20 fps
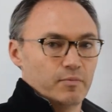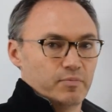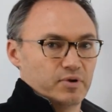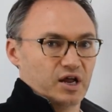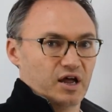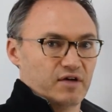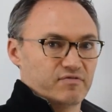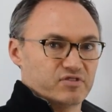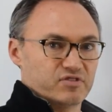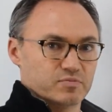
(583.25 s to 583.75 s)
but
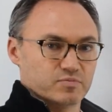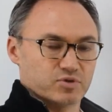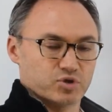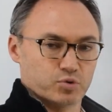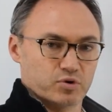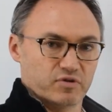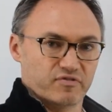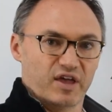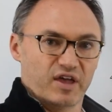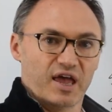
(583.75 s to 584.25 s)
have some
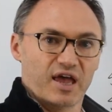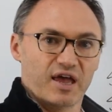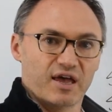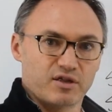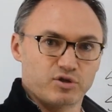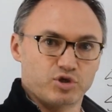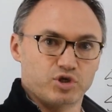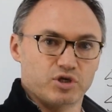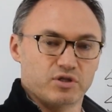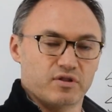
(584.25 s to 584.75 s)
sort of
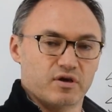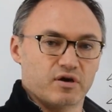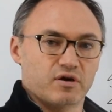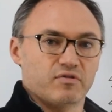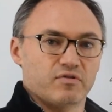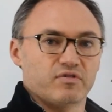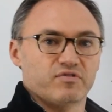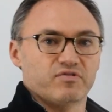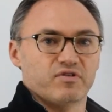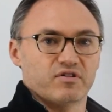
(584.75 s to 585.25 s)
hedge in there
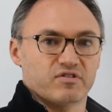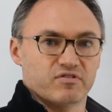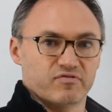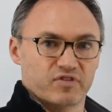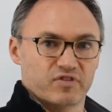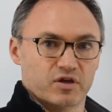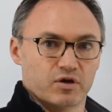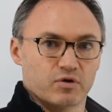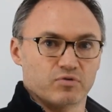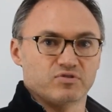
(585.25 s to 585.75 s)
that says if
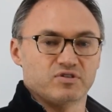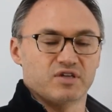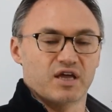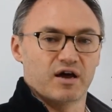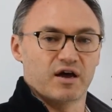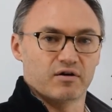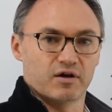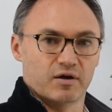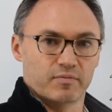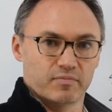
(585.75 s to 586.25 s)
it goes
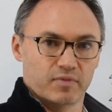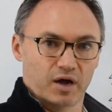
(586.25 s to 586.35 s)
down,